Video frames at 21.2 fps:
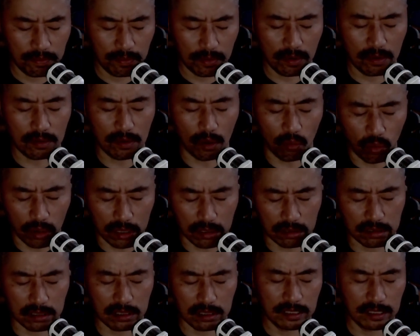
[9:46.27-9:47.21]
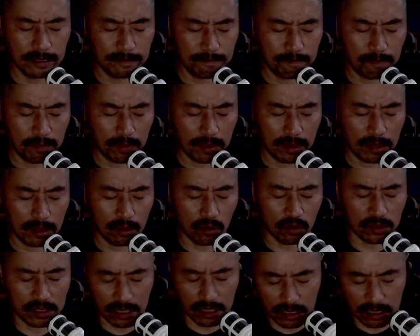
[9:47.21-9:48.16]
the world or
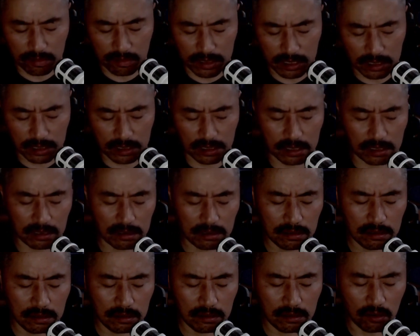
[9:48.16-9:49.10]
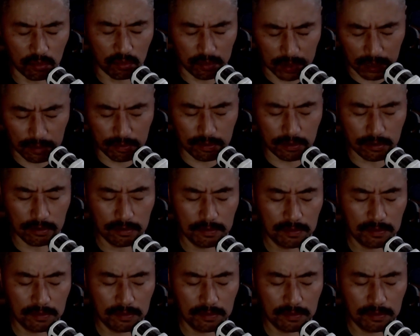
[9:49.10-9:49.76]
circumstances or people.